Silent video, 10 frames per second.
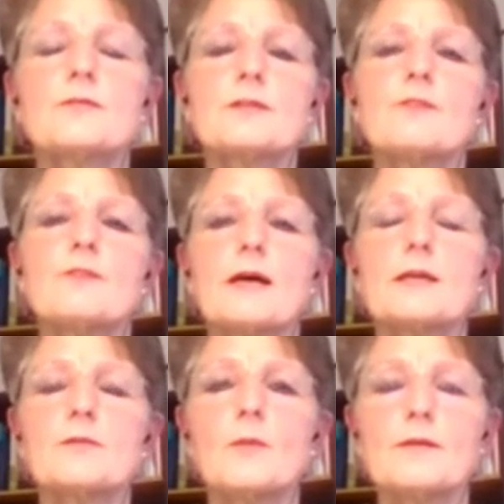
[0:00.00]

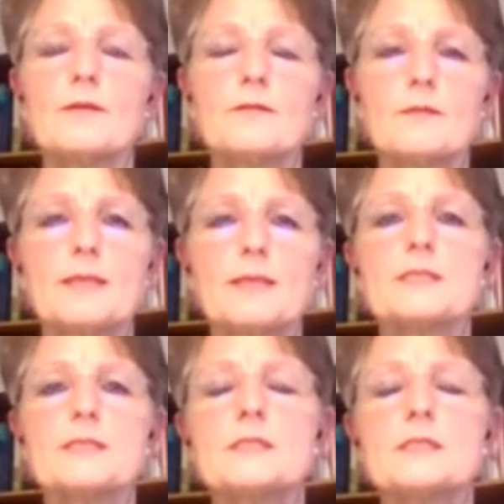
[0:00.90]
define whether the
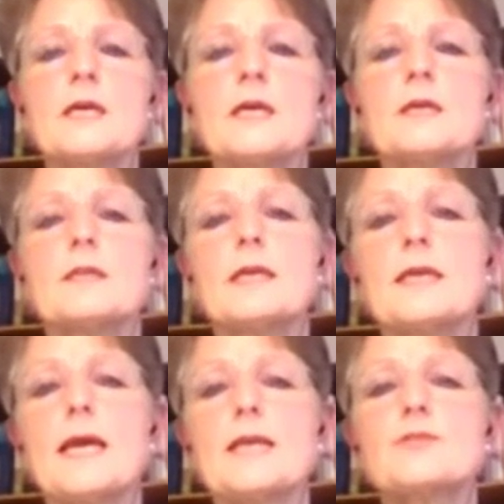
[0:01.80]
patients,
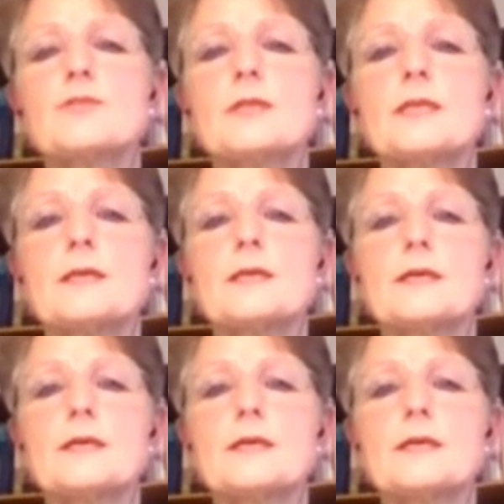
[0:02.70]
they actually,